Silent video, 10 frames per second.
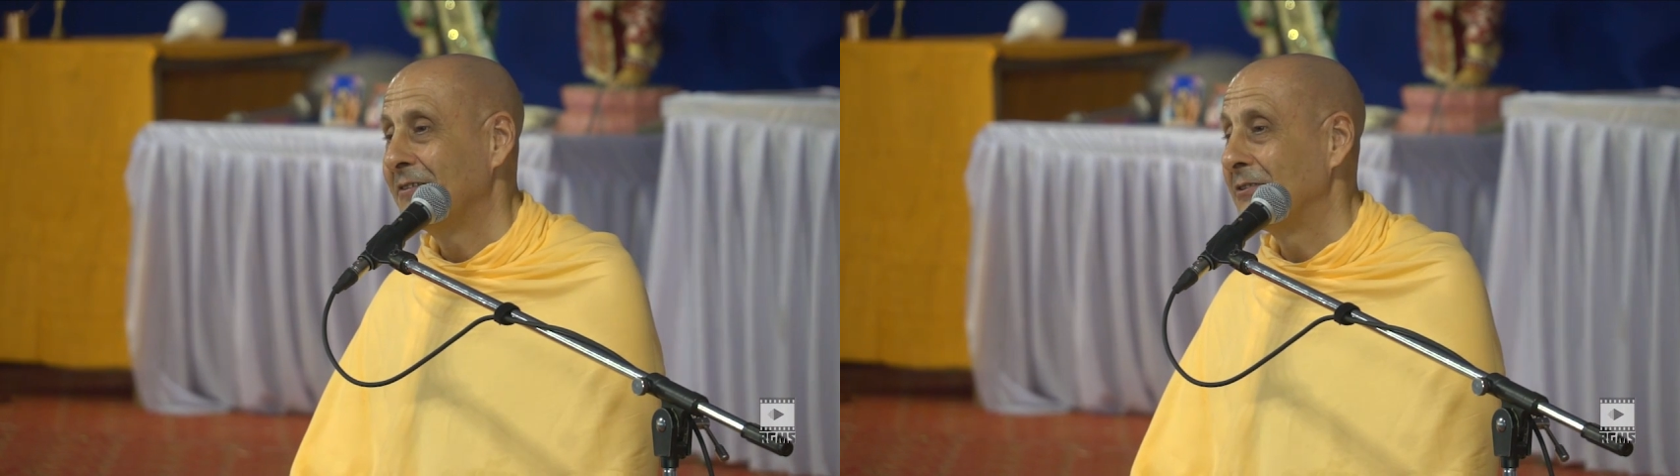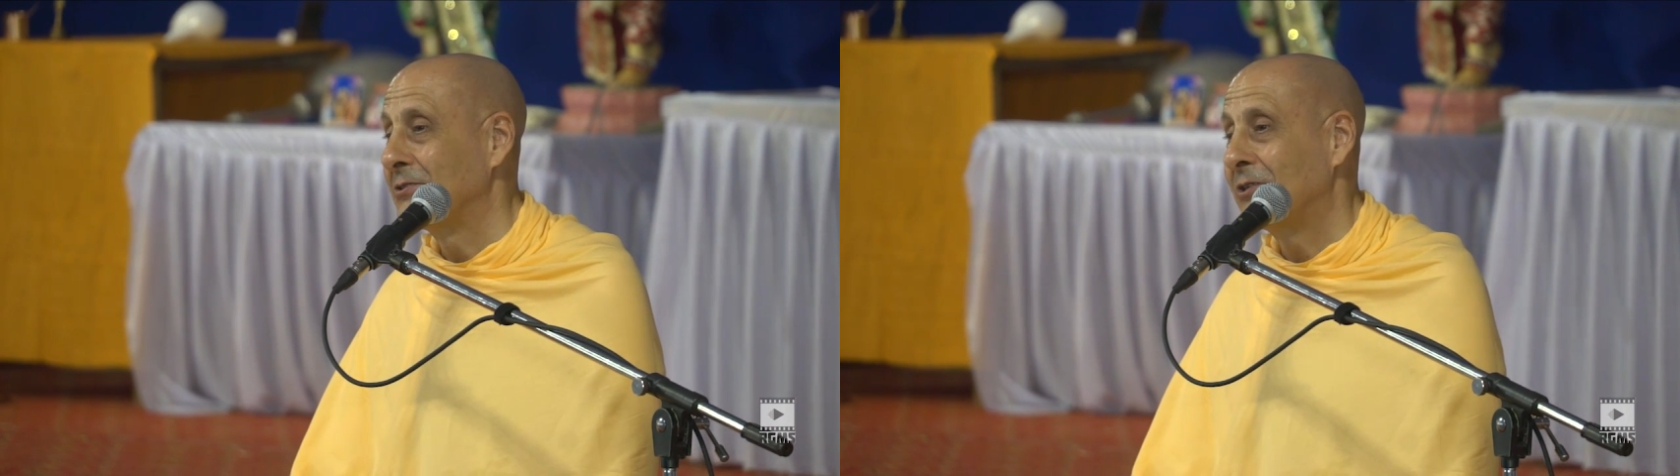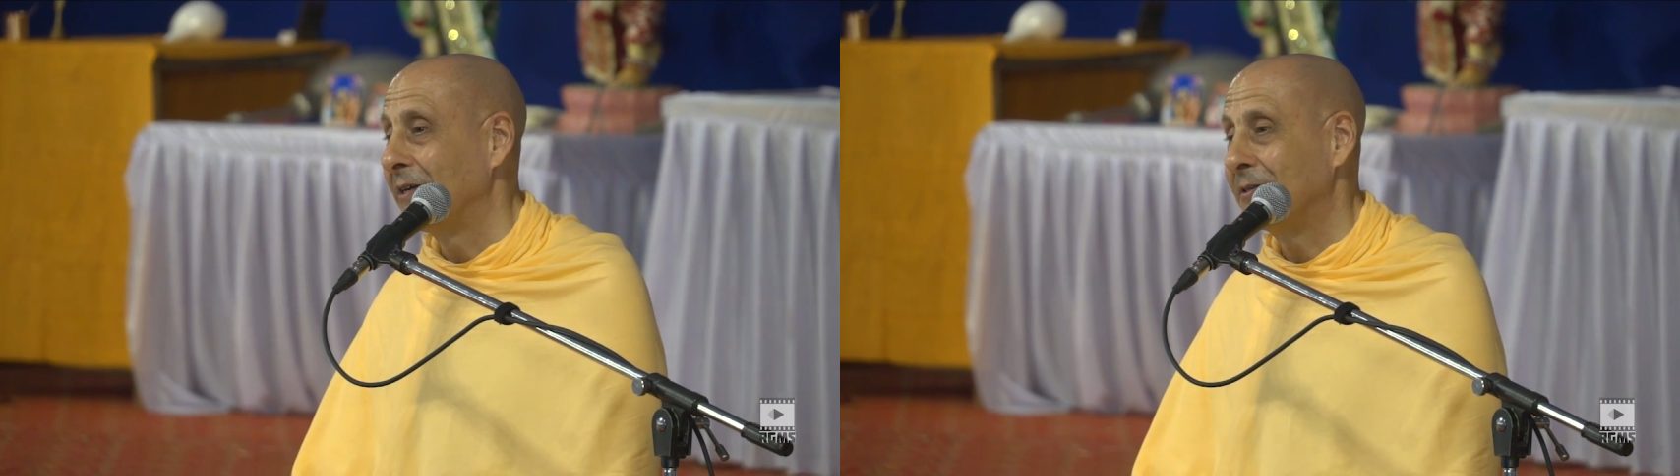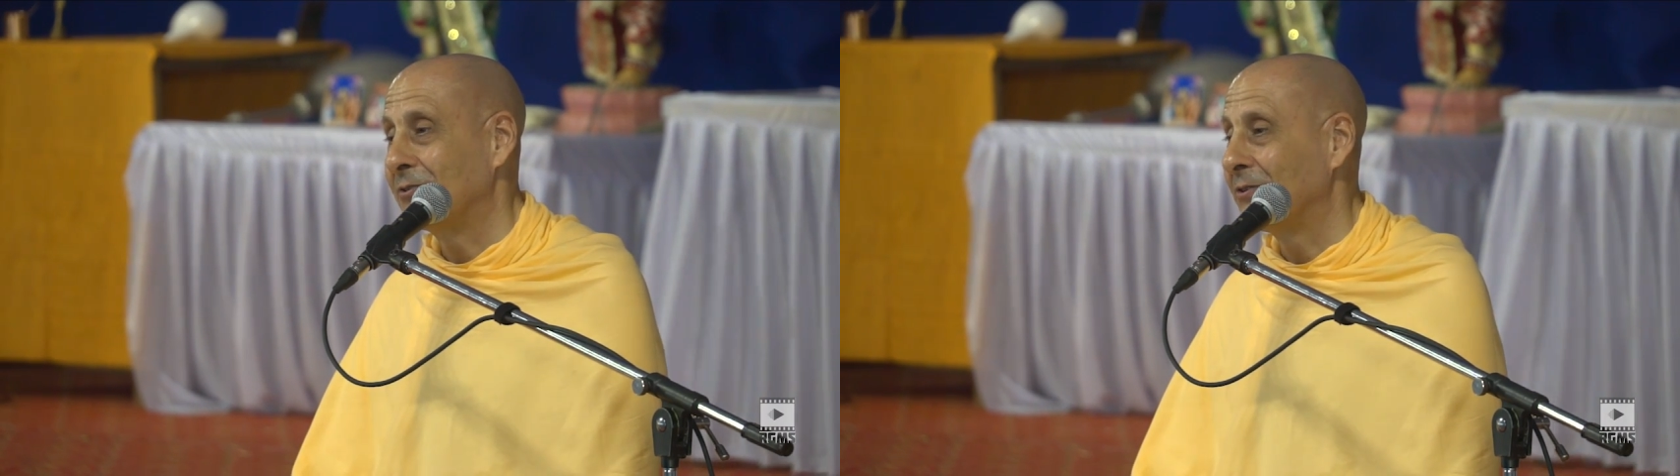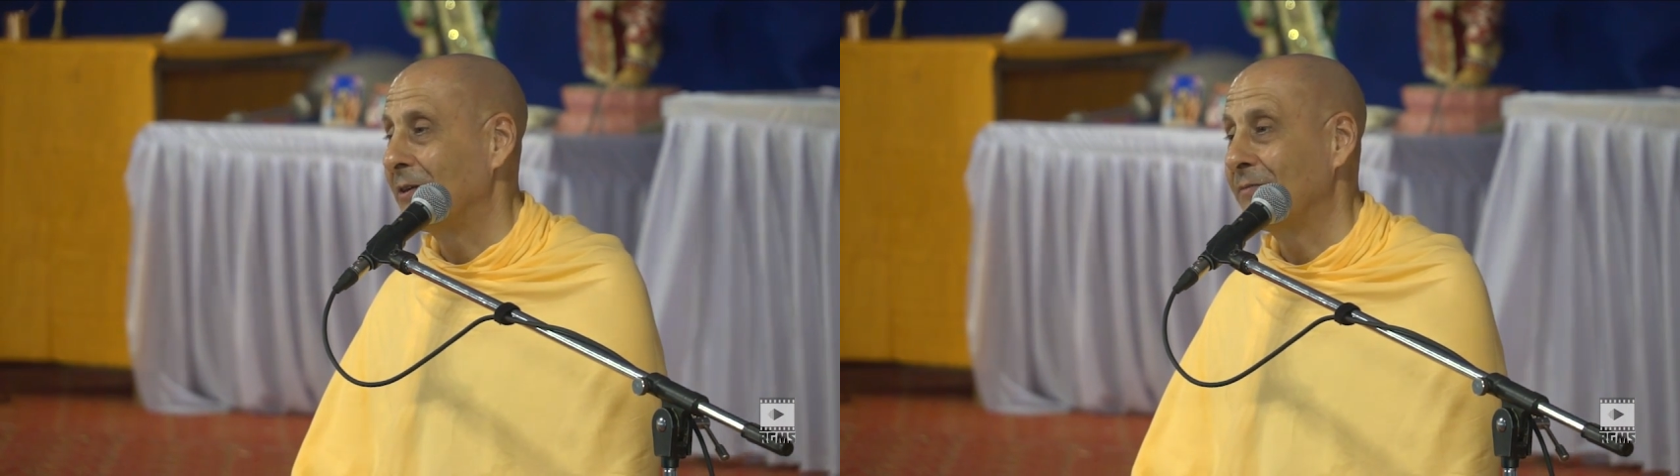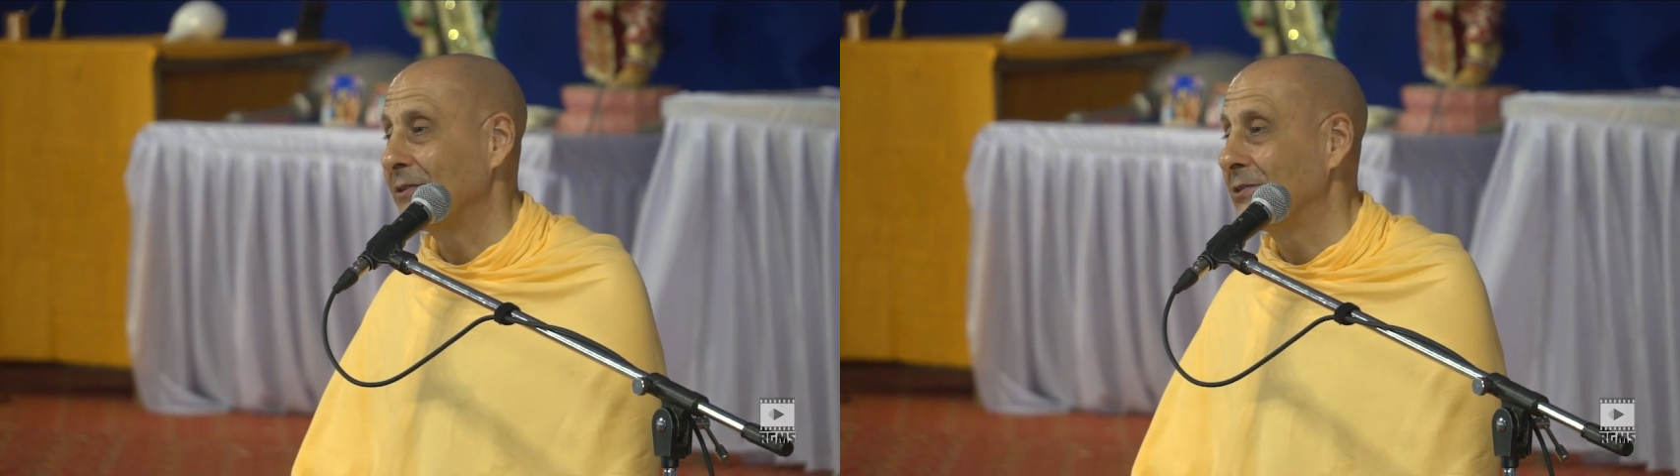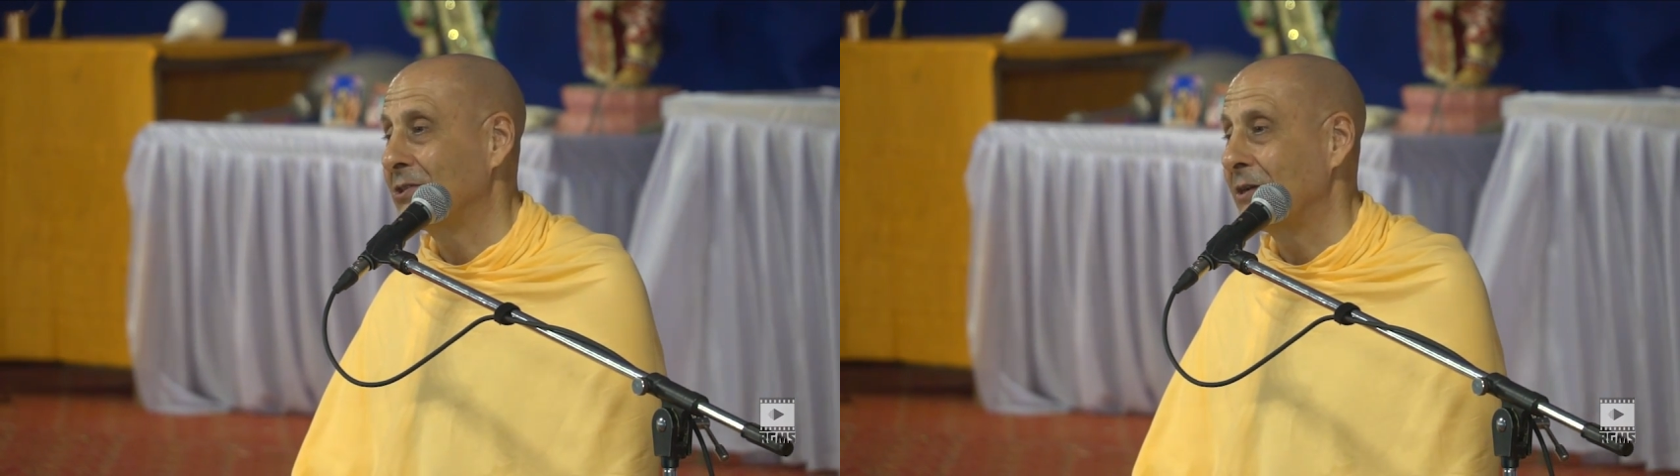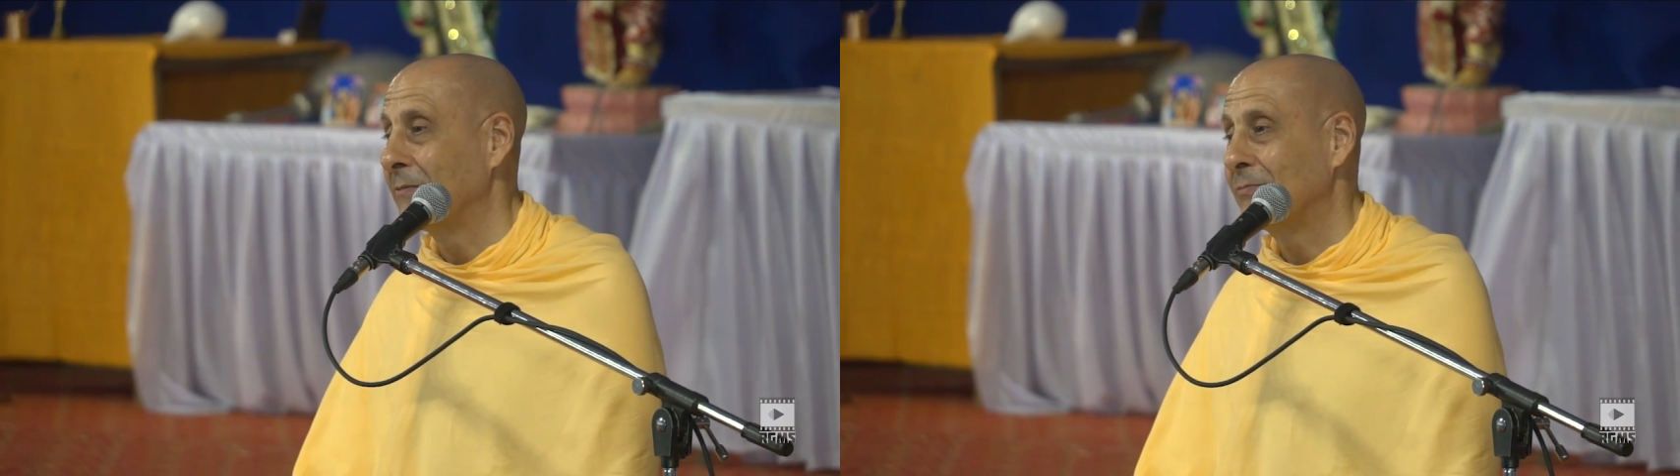there's danger at every
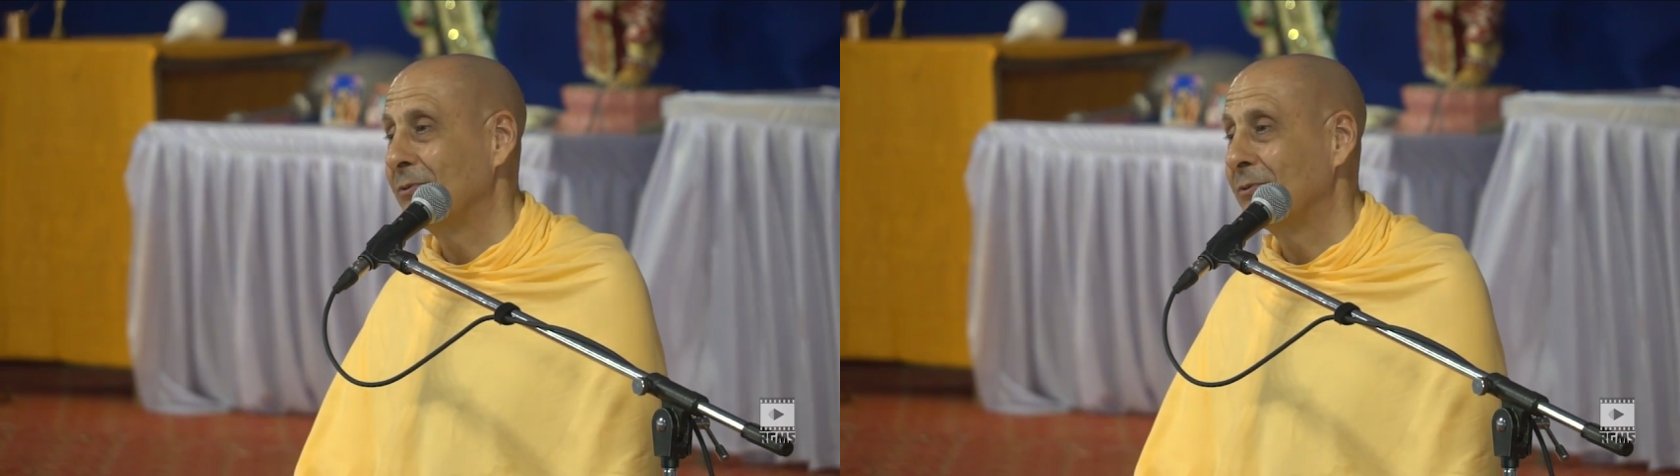step.